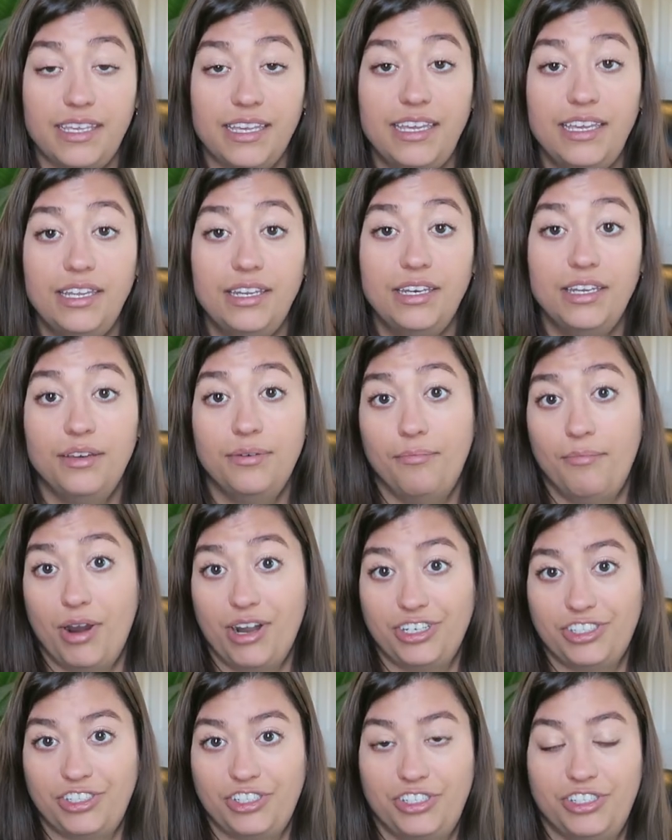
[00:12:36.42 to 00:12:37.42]
in
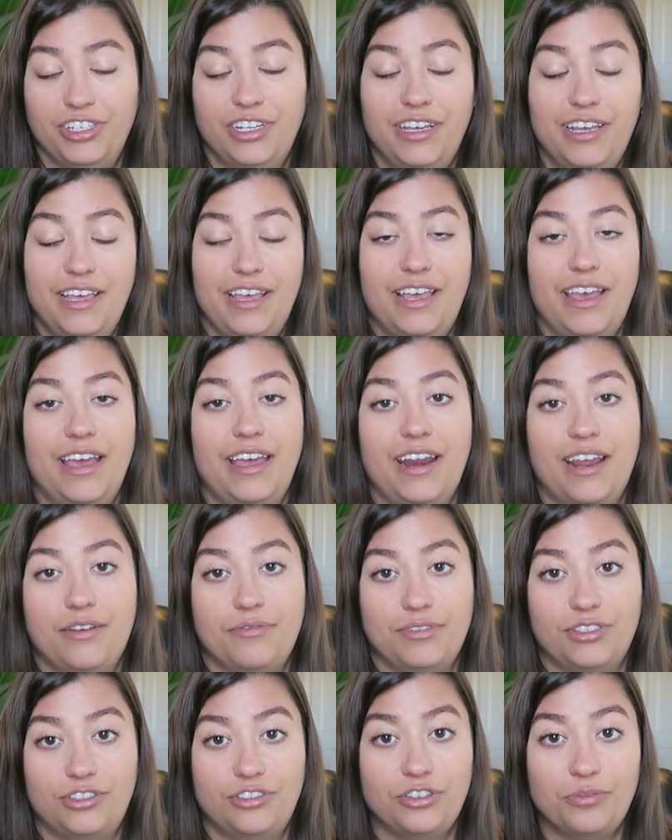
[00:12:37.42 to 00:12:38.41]
March, and I
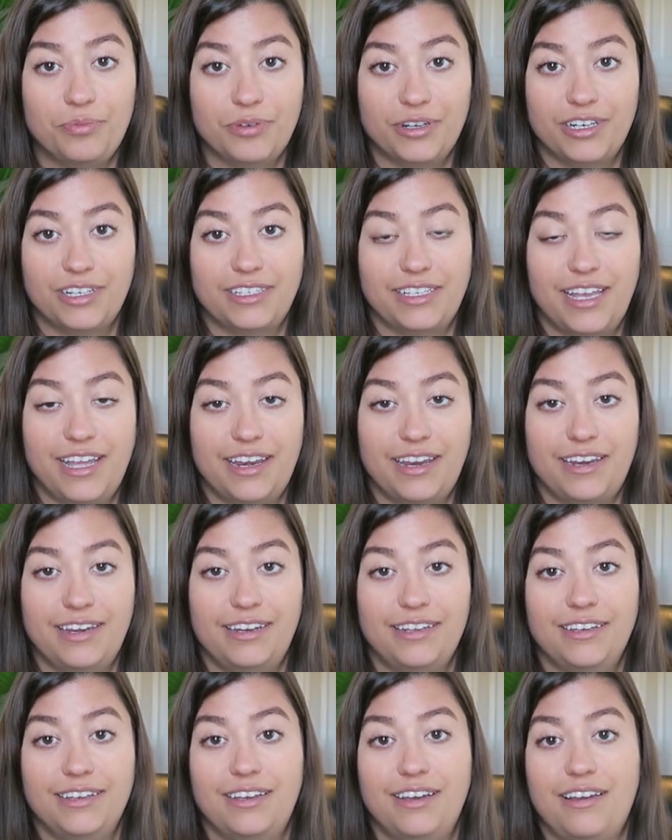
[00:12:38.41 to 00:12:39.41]
was super
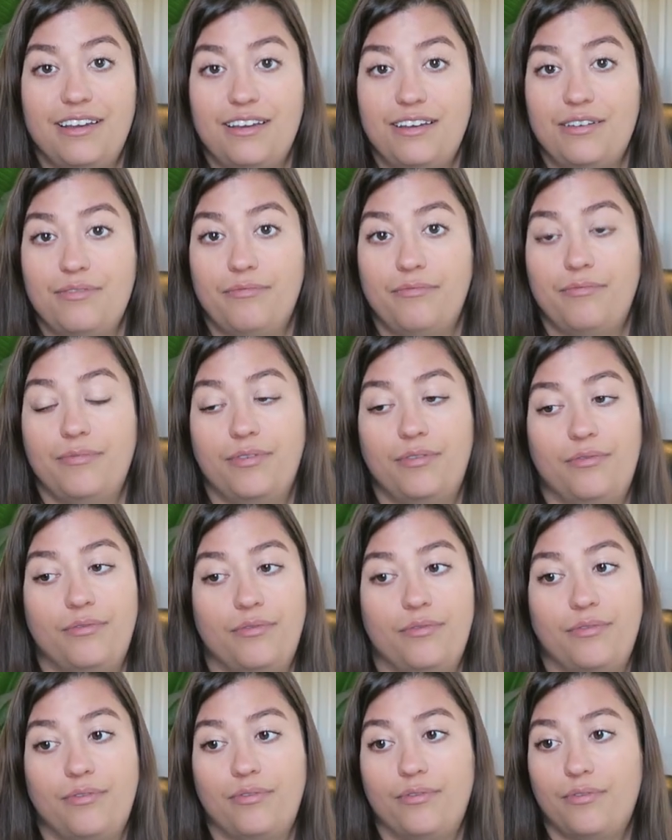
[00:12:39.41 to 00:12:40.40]
excited. Um,
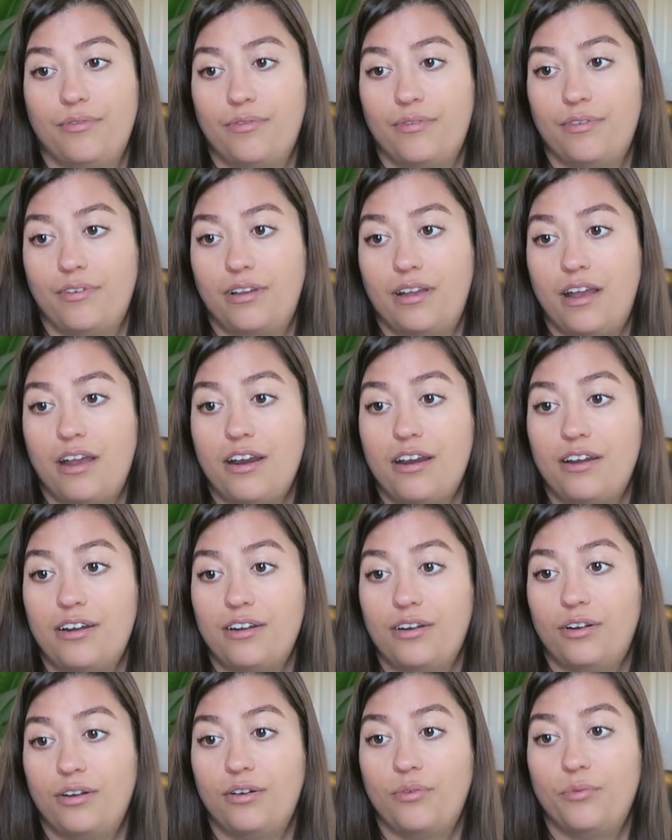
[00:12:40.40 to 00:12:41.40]

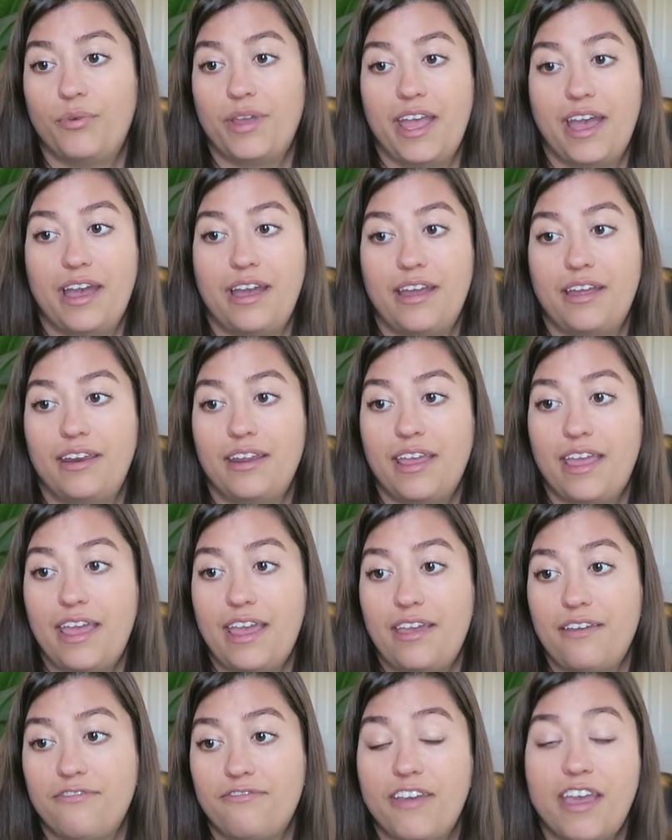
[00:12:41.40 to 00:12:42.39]
our, we had
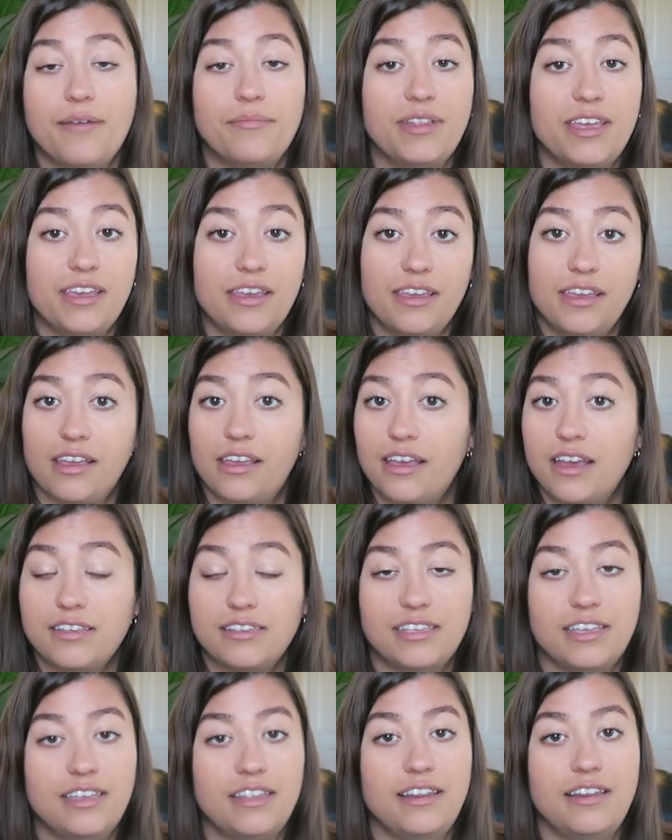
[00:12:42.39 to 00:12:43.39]
a family
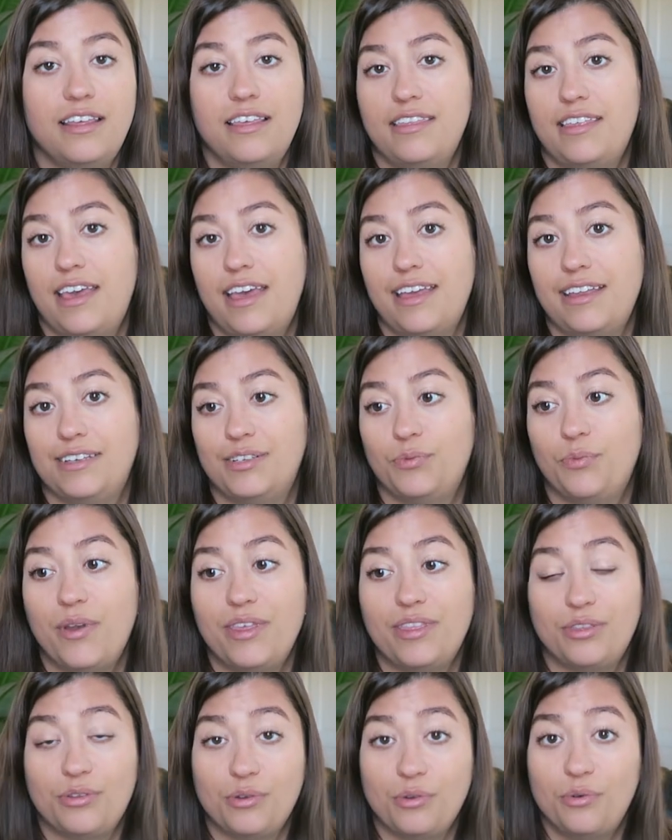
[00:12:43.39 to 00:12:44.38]
cousin that
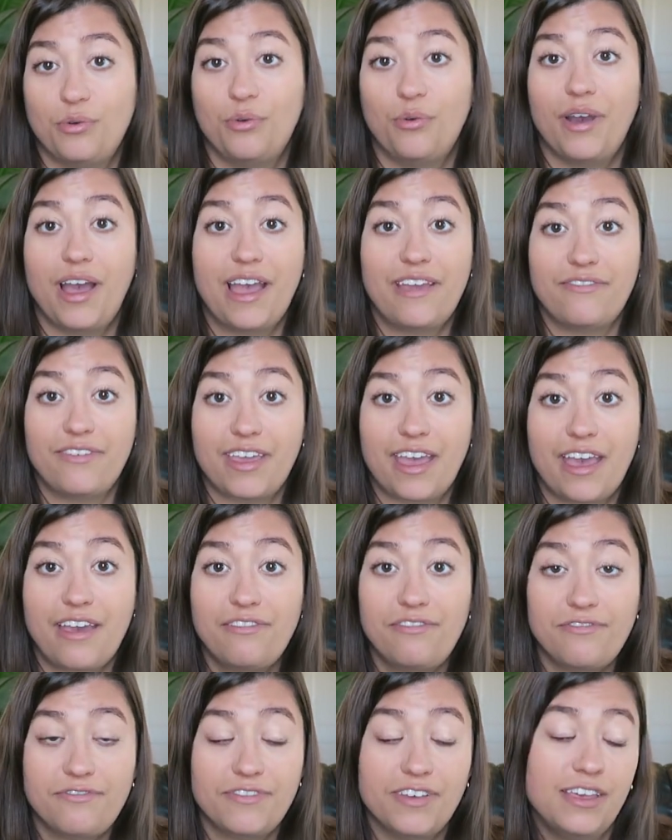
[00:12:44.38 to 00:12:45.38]
went through I V
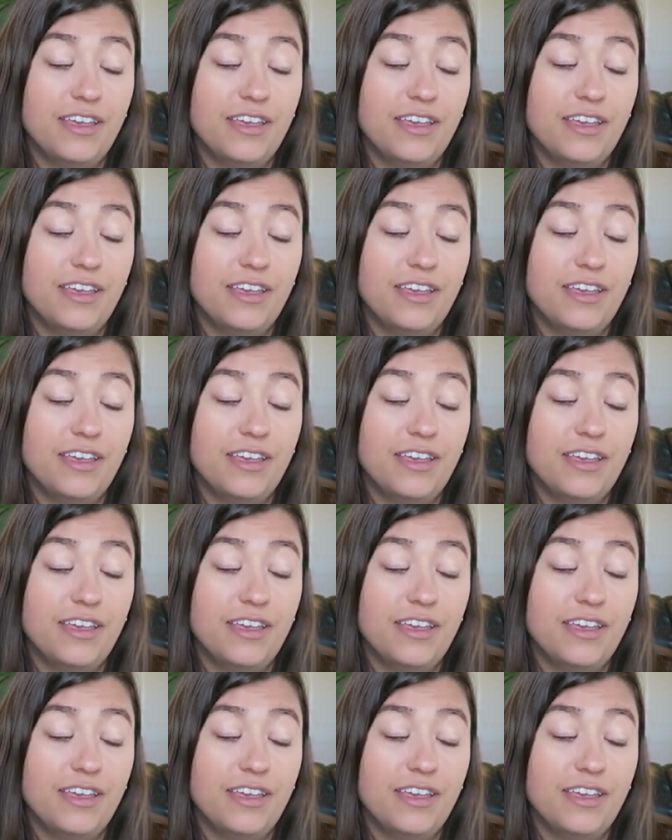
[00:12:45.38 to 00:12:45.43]
F,